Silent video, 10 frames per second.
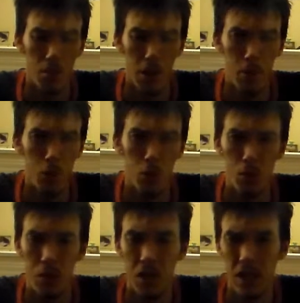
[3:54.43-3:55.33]
The Mummy
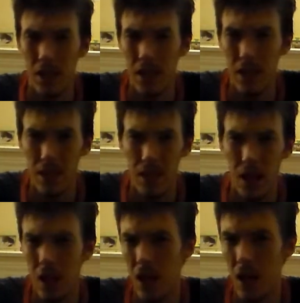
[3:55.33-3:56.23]
was released in
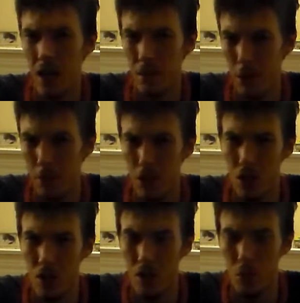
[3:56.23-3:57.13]
1999. The
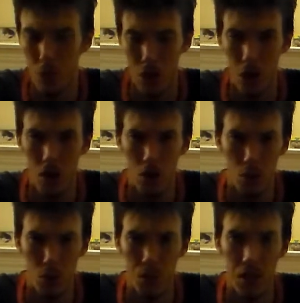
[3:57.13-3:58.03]
Mummy
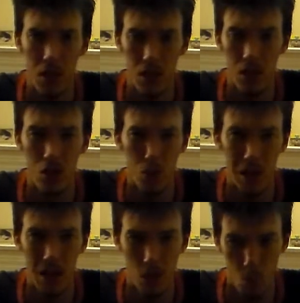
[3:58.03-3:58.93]
Returns was released in
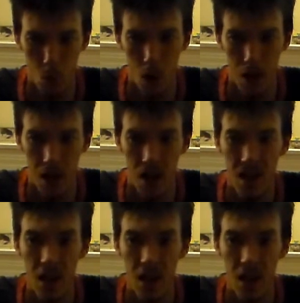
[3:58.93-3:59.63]
2001.